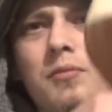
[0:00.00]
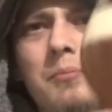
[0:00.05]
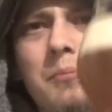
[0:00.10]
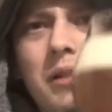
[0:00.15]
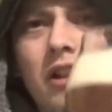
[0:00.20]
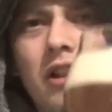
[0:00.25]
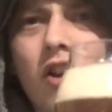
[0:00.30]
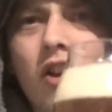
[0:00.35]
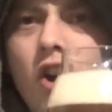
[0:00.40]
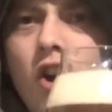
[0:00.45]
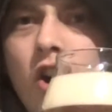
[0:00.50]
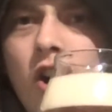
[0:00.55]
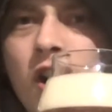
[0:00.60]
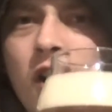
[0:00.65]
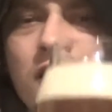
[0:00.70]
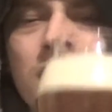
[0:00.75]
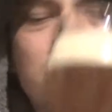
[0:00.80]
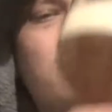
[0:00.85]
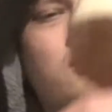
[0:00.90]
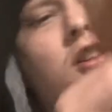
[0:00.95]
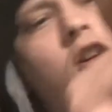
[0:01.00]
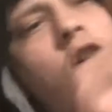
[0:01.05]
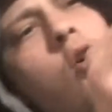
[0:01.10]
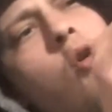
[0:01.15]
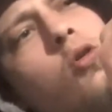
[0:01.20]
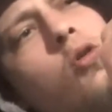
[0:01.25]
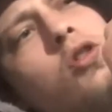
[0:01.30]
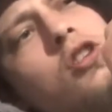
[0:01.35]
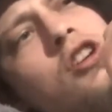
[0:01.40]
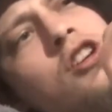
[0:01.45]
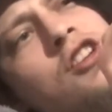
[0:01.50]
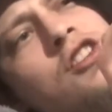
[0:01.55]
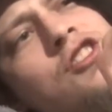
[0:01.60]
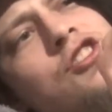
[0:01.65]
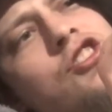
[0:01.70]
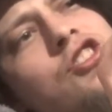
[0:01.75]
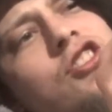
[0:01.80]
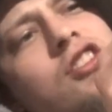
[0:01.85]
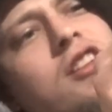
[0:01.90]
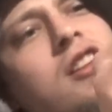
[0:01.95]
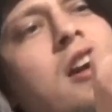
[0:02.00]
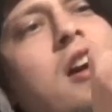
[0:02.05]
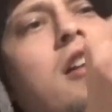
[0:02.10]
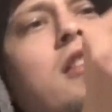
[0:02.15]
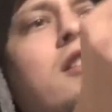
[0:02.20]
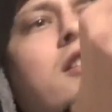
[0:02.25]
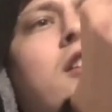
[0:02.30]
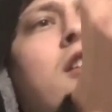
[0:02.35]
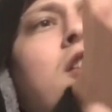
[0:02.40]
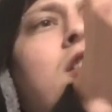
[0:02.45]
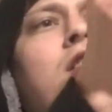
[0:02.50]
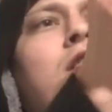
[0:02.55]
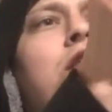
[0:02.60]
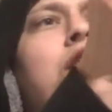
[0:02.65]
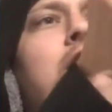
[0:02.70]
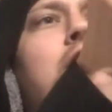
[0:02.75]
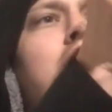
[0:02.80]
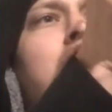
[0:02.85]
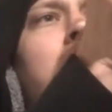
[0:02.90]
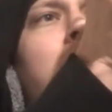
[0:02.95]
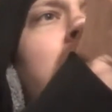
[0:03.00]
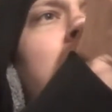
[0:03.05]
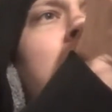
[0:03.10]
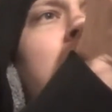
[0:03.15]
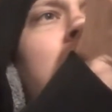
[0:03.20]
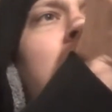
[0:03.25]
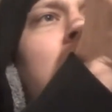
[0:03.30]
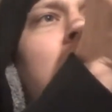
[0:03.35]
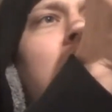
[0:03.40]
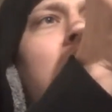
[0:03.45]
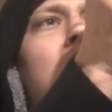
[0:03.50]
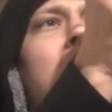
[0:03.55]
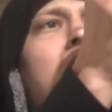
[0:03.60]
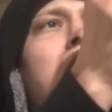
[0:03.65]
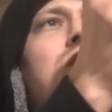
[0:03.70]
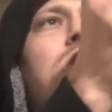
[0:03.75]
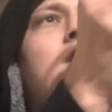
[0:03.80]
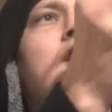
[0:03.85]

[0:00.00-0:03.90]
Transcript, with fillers: blonde orange color on this one. Lots of